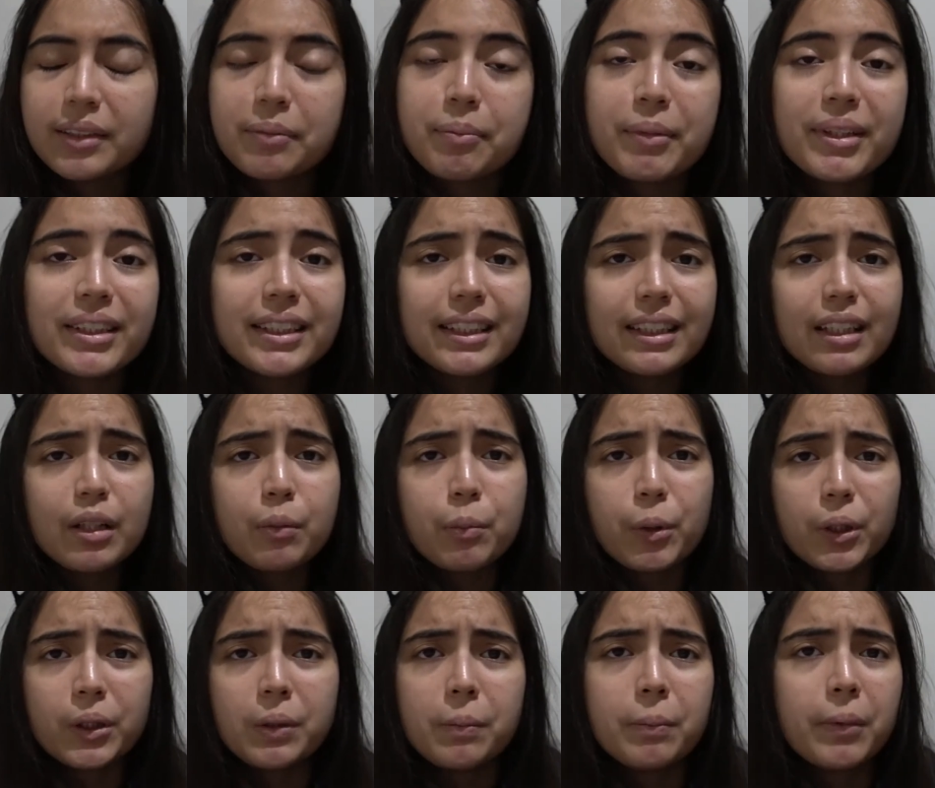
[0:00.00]
Basically,
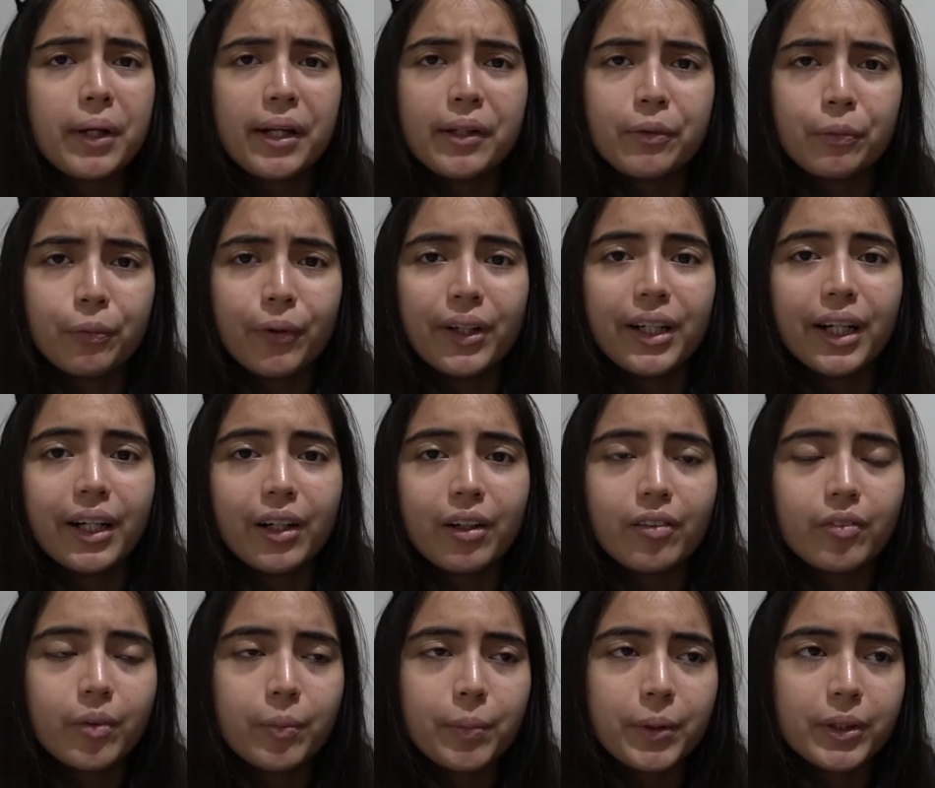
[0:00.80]
bottom line, what I
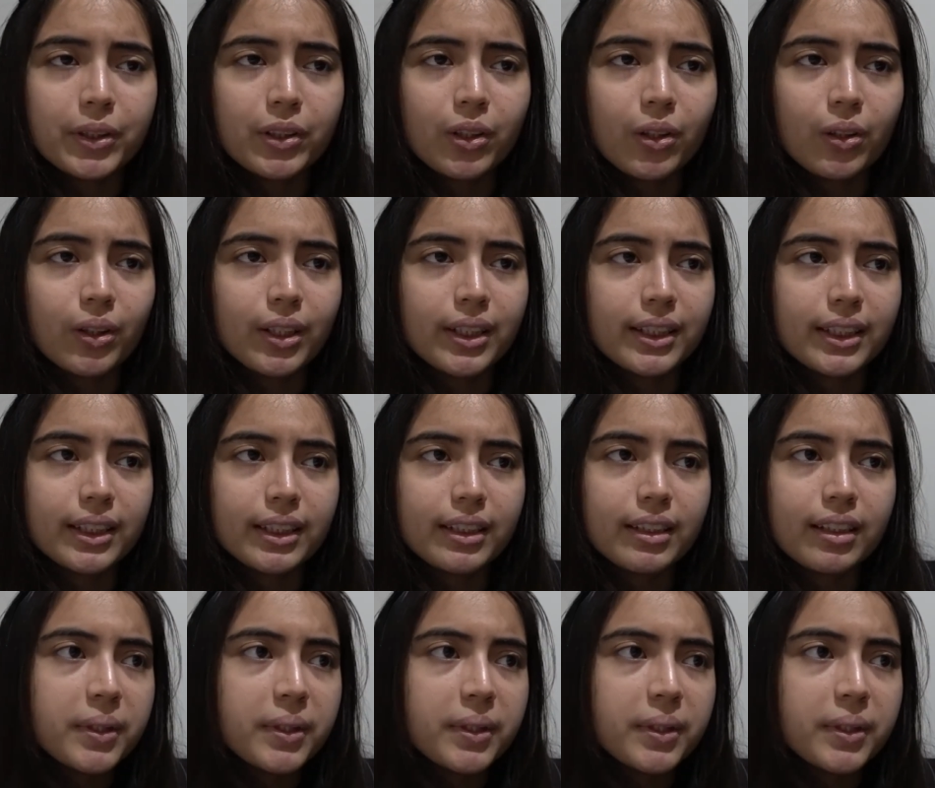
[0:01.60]
got from the song is